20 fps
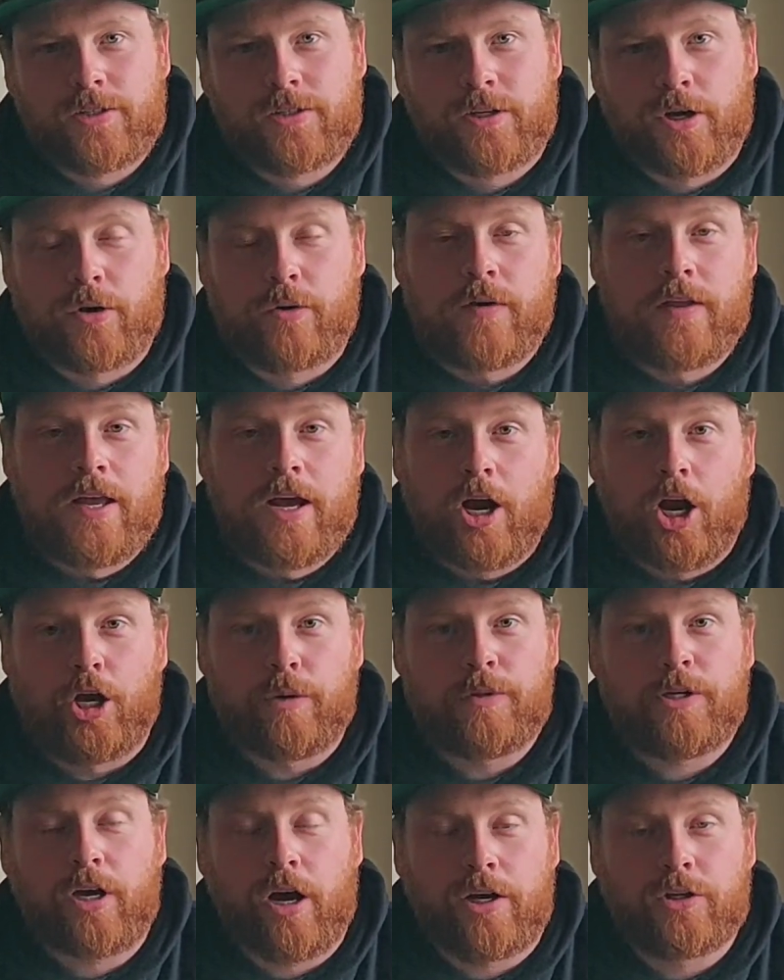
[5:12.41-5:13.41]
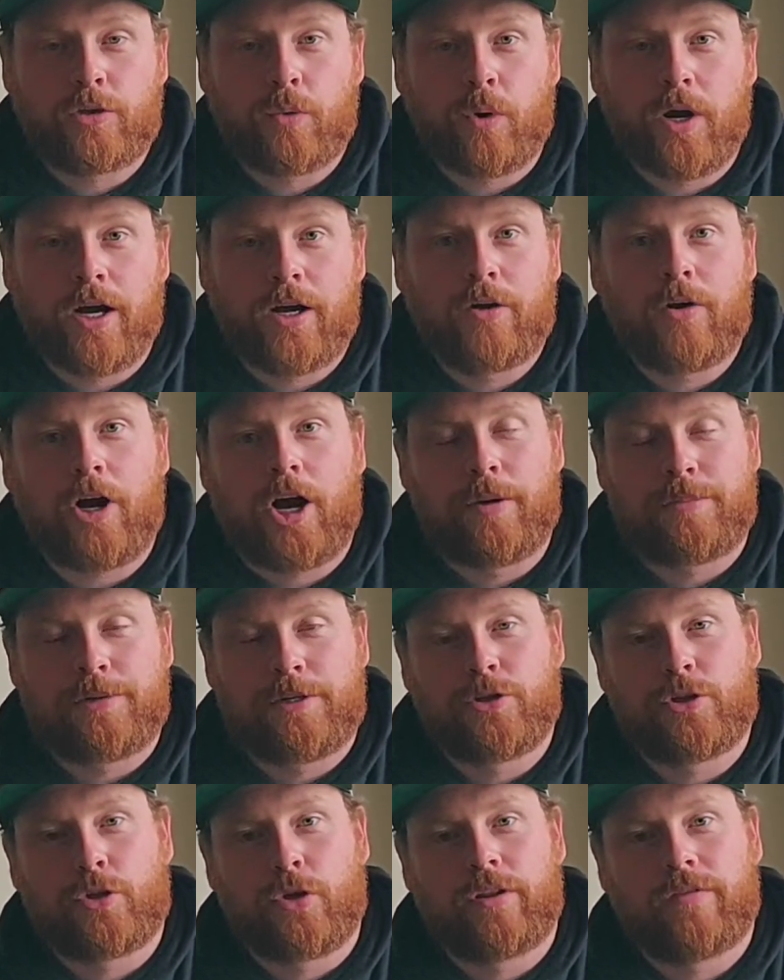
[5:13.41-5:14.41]
So hope you guys are well, hope
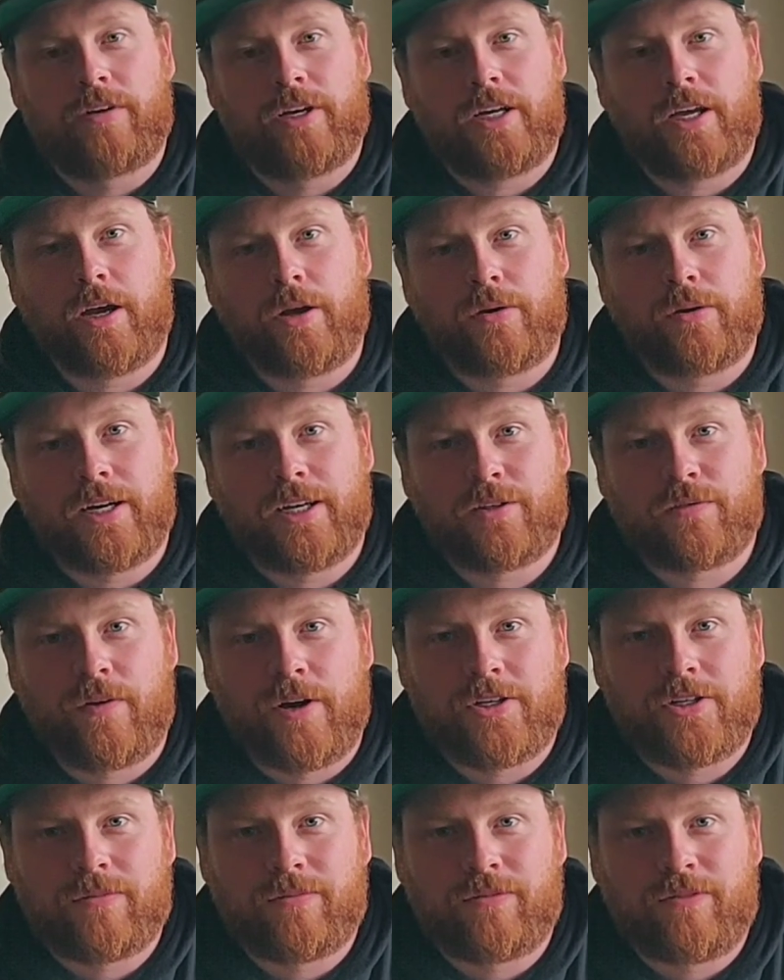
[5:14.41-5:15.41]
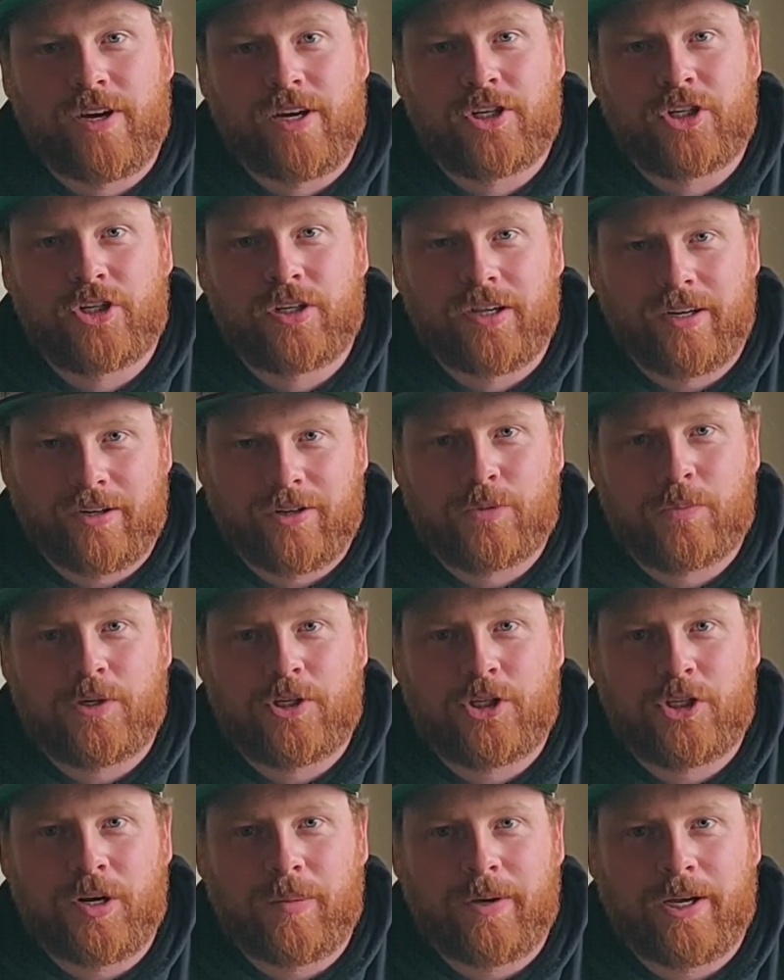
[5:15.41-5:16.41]
you enjoy the video. Let's find some fish and I'll
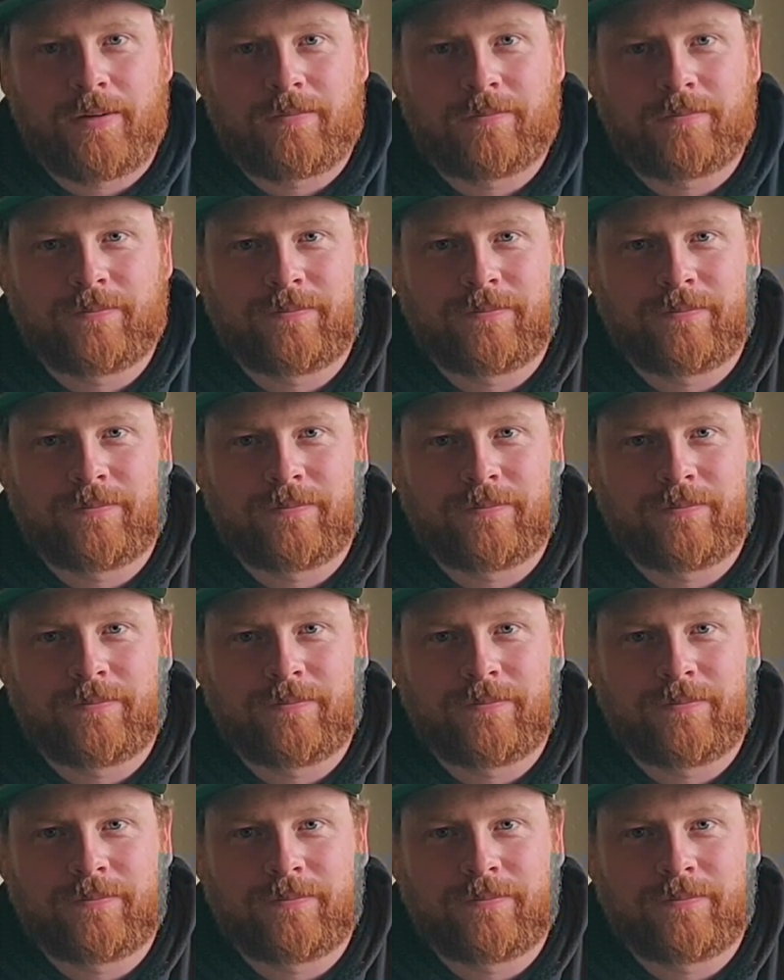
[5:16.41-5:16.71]
speak to you in a bit.